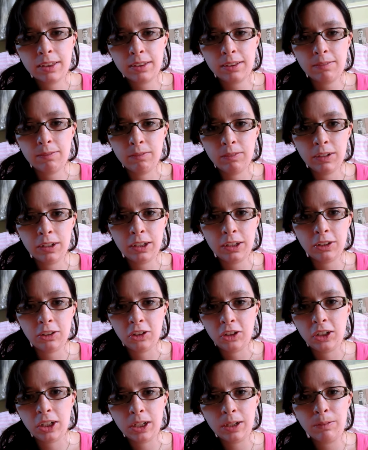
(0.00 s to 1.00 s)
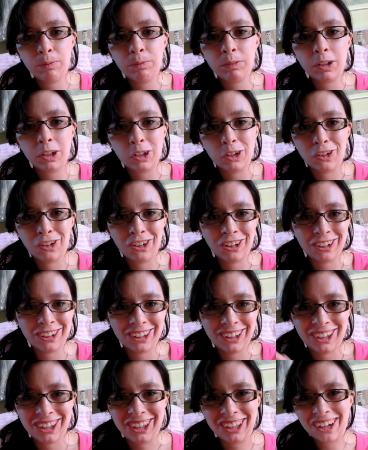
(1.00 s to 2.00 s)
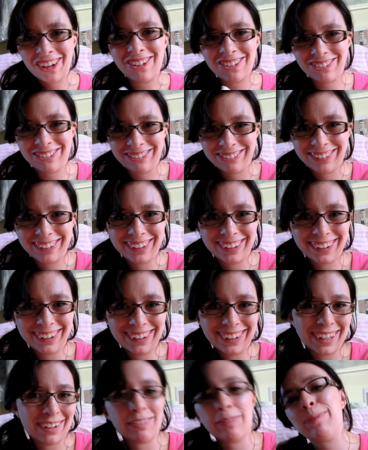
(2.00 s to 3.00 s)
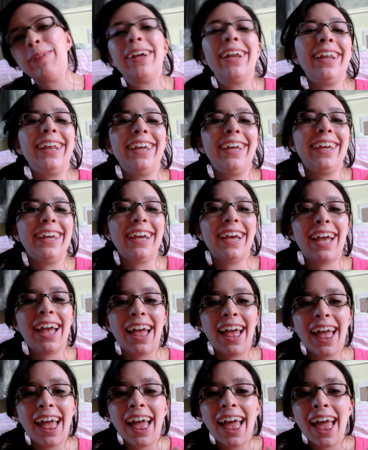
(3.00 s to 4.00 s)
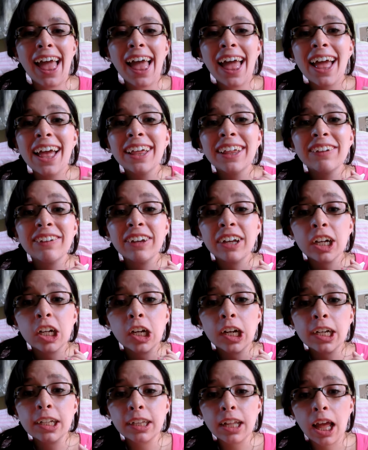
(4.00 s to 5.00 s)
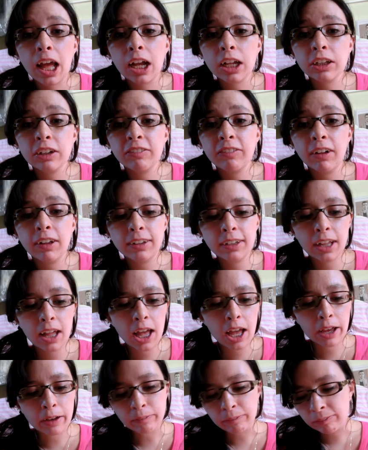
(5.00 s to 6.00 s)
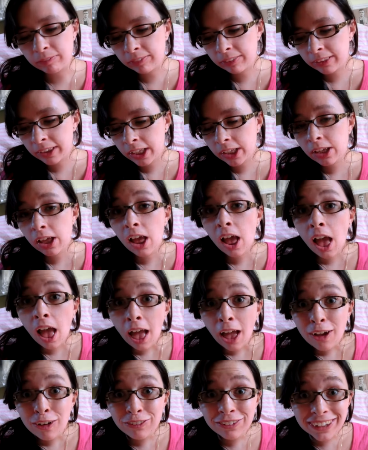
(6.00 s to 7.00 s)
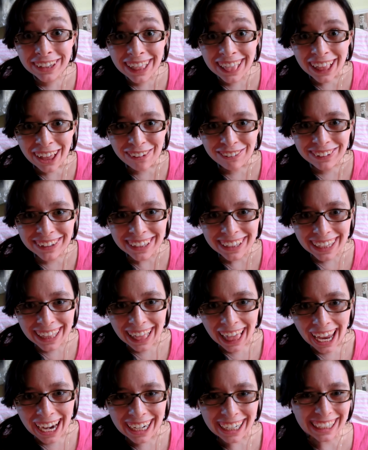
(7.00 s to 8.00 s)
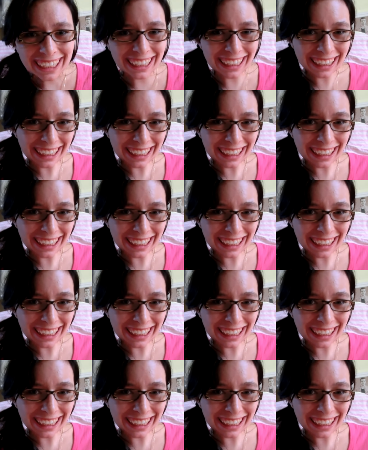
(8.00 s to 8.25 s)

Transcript: Mr. James Earl Jones, everybody. Our greatest actor of all time. Who's in Lois and Clark?